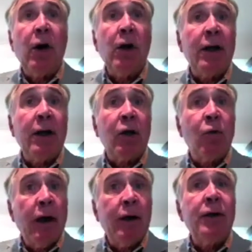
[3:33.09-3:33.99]
unlike
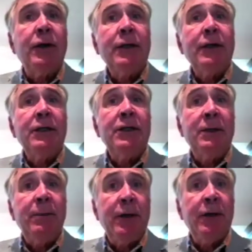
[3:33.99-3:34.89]
acquired
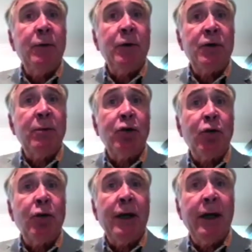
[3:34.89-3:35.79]
TTP, in which the
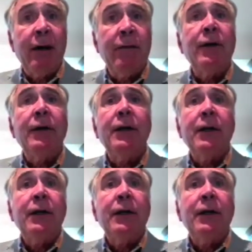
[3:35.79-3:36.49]
majority have